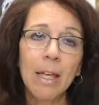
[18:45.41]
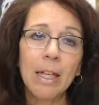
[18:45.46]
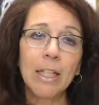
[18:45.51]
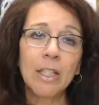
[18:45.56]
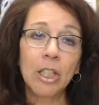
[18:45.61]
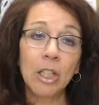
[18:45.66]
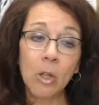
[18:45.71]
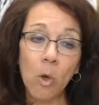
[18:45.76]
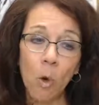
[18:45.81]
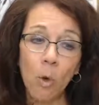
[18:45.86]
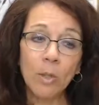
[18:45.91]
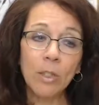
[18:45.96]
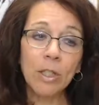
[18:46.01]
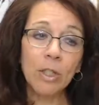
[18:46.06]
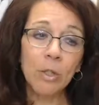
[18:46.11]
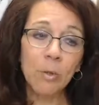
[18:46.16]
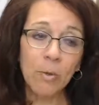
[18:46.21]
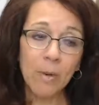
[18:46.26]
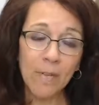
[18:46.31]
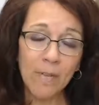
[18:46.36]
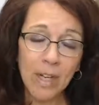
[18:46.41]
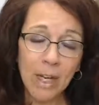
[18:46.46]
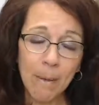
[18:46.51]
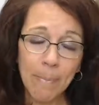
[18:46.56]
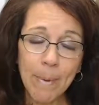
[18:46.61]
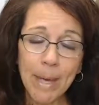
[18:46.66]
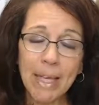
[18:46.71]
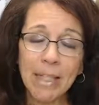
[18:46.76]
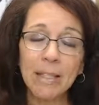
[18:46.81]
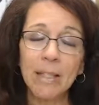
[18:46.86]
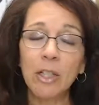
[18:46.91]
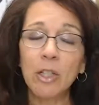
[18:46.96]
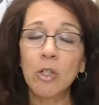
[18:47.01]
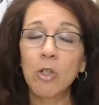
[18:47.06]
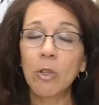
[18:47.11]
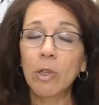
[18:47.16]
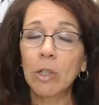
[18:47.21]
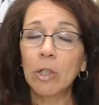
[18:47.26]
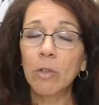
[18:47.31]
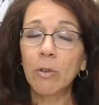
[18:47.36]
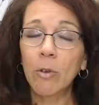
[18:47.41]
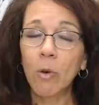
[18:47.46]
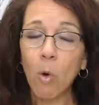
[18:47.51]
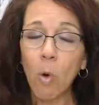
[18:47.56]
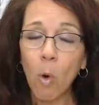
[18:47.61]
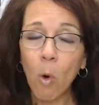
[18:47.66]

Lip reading: It's called Intuitive Eating Basics. You can learn